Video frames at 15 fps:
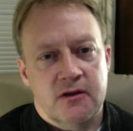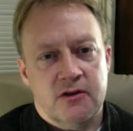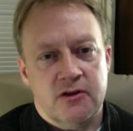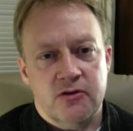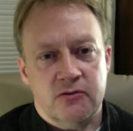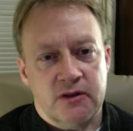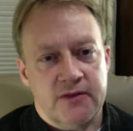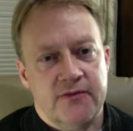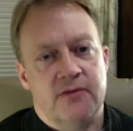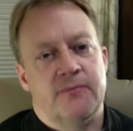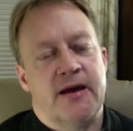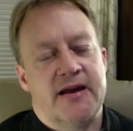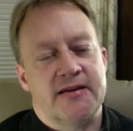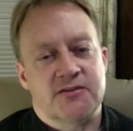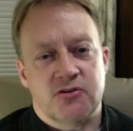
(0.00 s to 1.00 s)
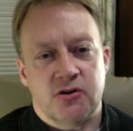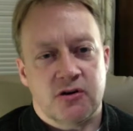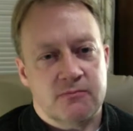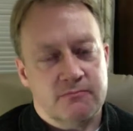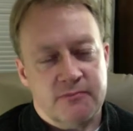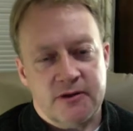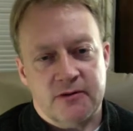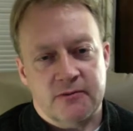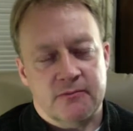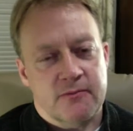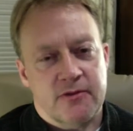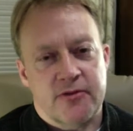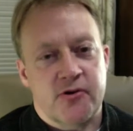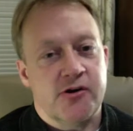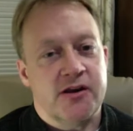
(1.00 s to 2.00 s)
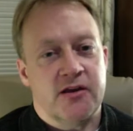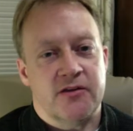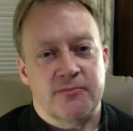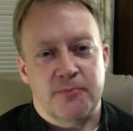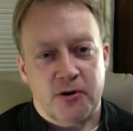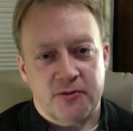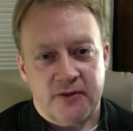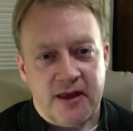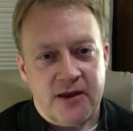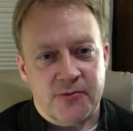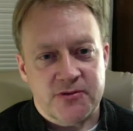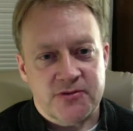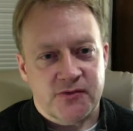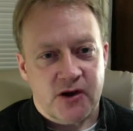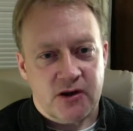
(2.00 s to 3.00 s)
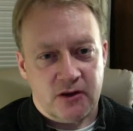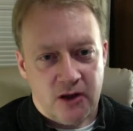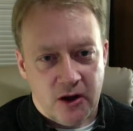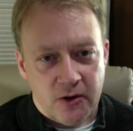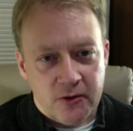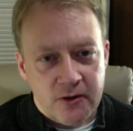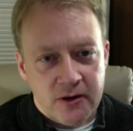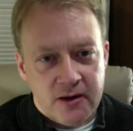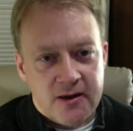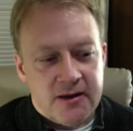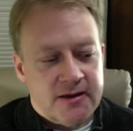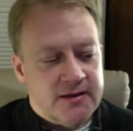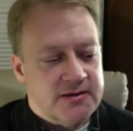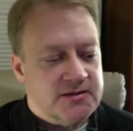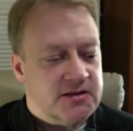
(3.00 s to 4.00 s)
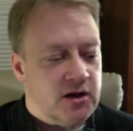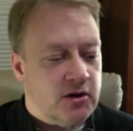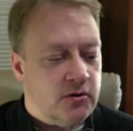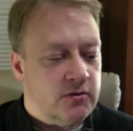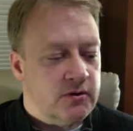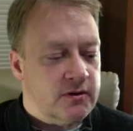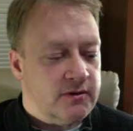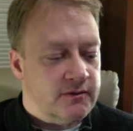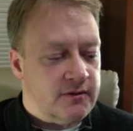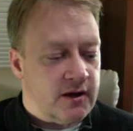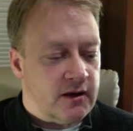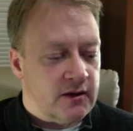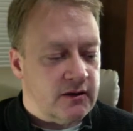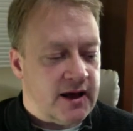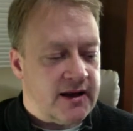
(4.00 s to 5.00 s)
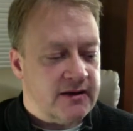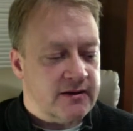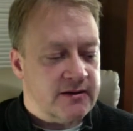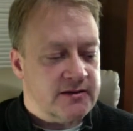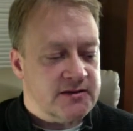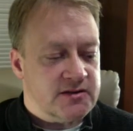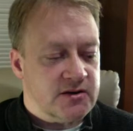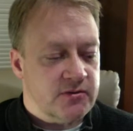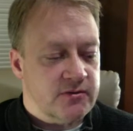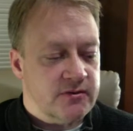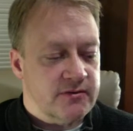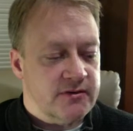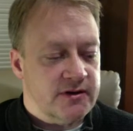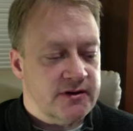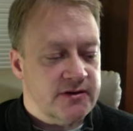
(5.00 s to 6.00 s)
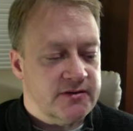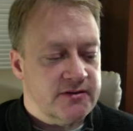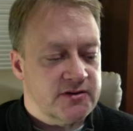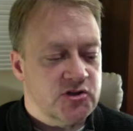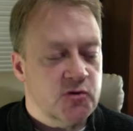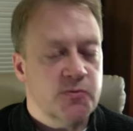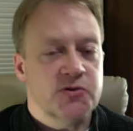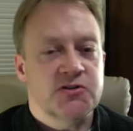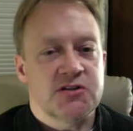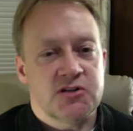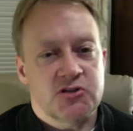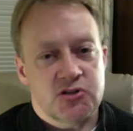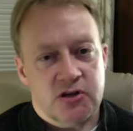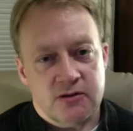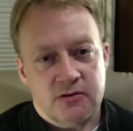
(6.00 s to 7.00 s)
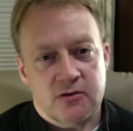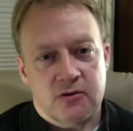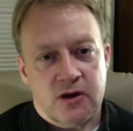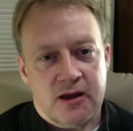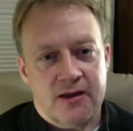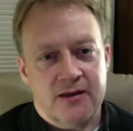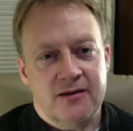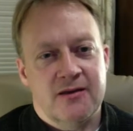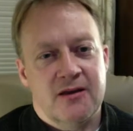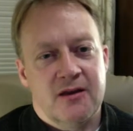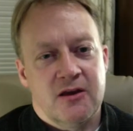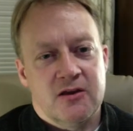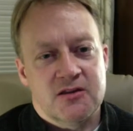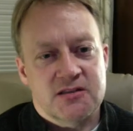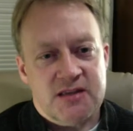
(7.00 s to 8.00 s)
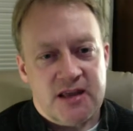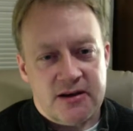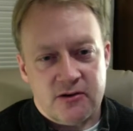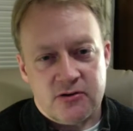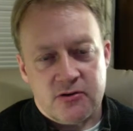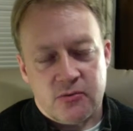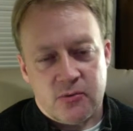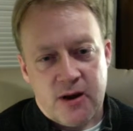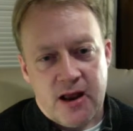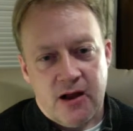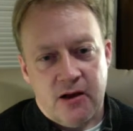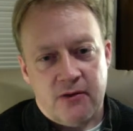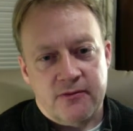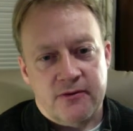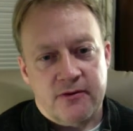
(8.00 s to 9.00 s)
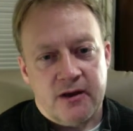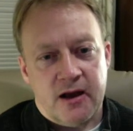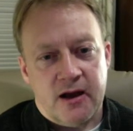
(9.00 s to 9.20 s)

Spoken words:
you living past your 30th birthday was very low. So the superstition centered around